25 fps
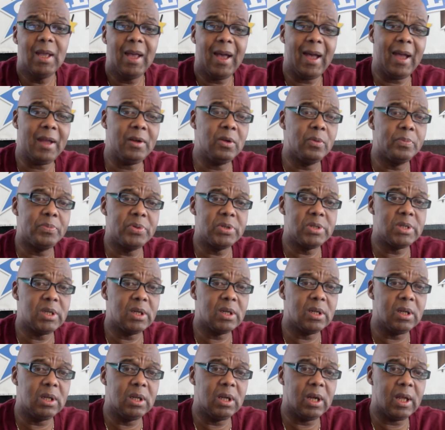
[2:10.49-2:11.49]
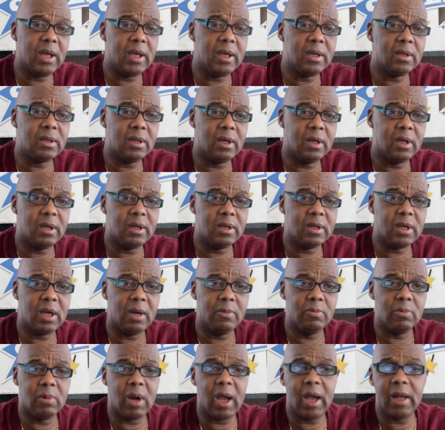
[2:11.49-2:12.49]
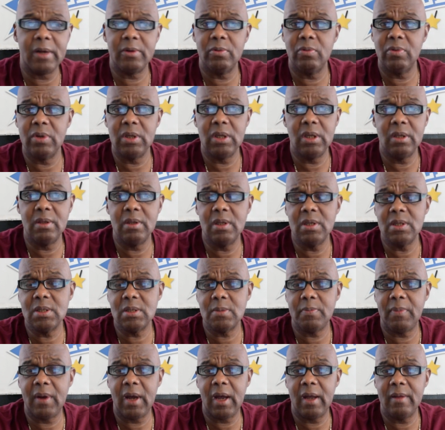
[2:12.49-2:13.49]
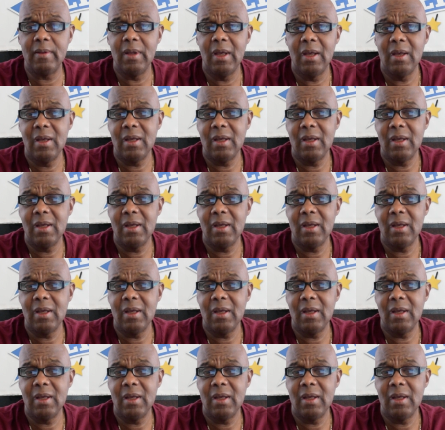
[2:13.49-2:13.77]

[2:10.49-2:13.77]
I don't particularly like Camaraderie in this spot.